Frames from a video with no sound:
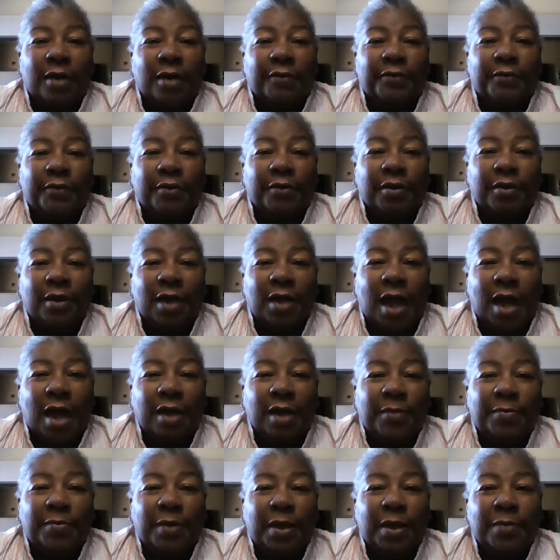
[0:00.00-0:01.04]
for a lot
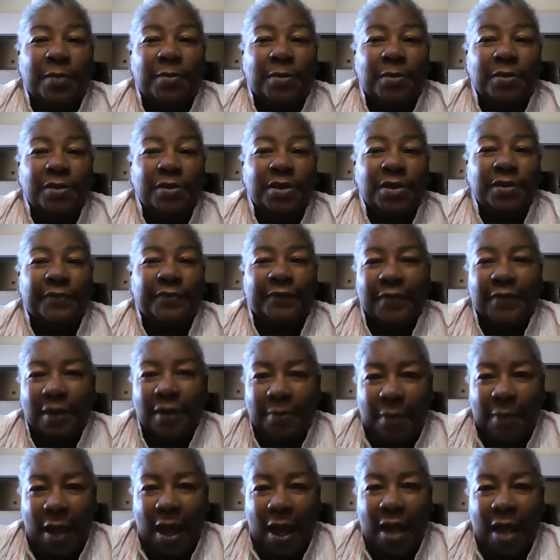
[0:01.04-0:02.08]
of people to flip
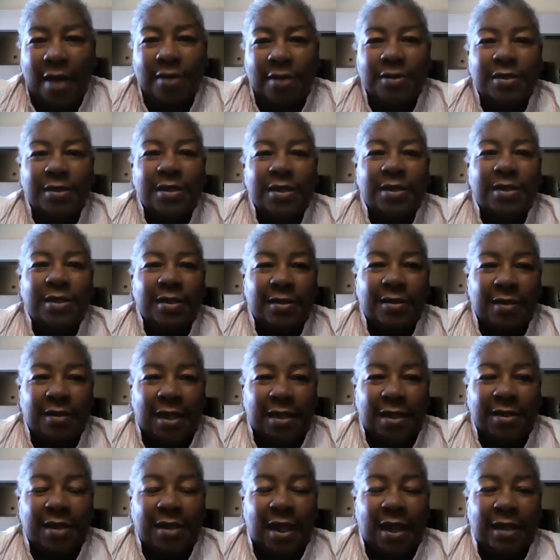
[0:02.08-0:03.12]
houses and
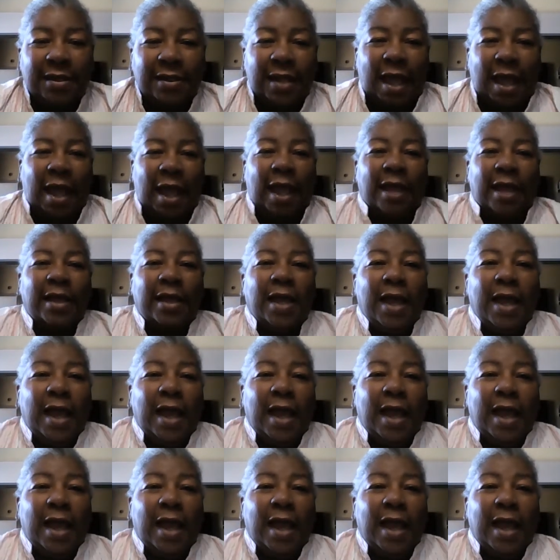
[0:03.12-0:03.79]
things like that.